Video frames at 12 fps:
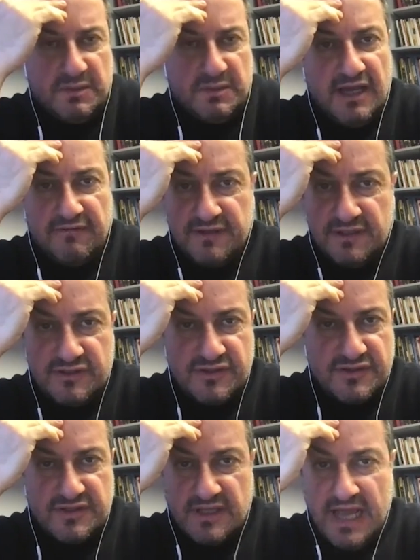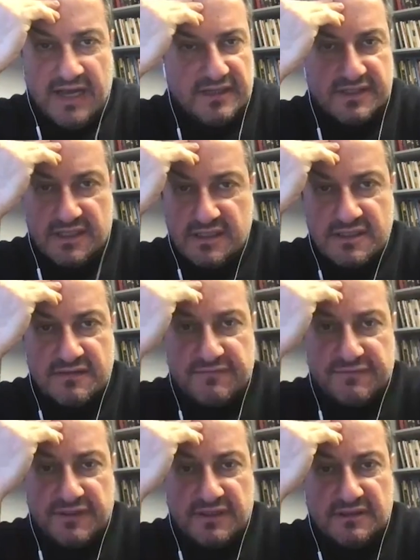having just access,
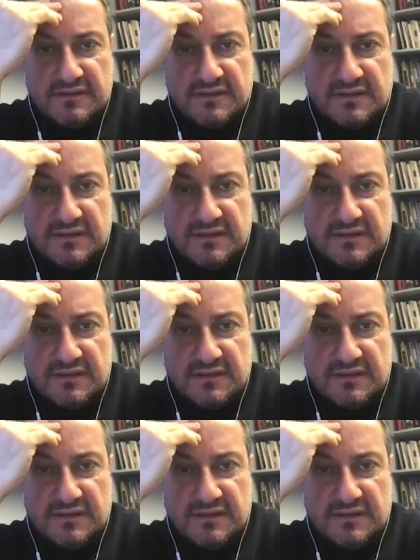the